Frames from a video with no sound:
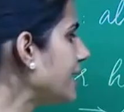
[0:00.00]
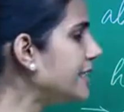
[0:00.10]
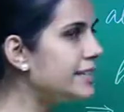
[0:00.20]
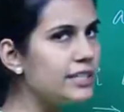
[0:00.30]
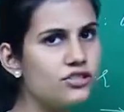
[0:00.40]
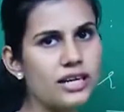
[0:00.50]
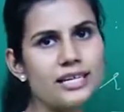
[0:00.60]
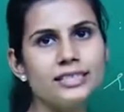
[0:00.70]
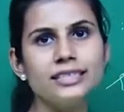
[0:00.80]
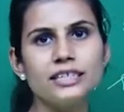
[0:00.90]
an integer
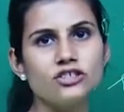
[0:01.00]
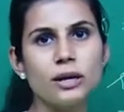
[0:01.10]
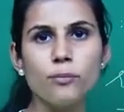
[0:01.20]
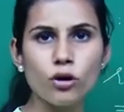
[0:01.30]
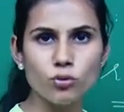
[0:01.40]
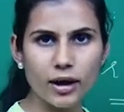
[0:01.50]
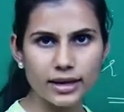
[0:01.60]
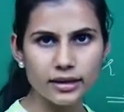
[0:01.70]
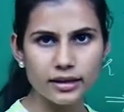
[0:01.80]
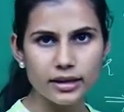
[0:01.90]
as integer upon
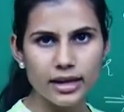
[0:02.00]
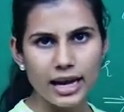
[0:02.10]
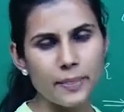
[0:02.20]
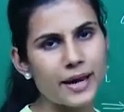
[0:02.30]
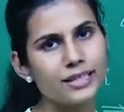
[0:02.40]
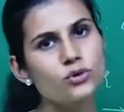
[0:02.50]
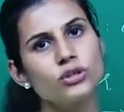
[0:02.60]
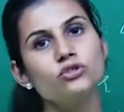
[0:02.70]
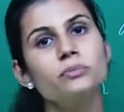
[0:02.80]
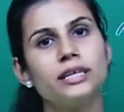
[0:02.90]
1 and that is
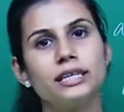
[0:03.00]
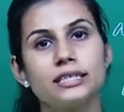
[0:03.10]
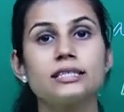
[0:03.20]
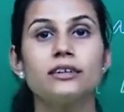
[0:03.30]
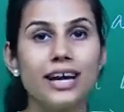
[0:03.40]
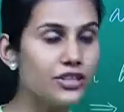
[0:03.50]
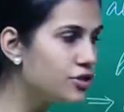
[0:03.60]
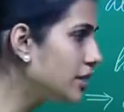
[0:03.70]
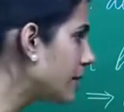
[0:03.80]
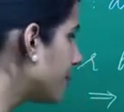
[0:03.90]
going to mean it is a rational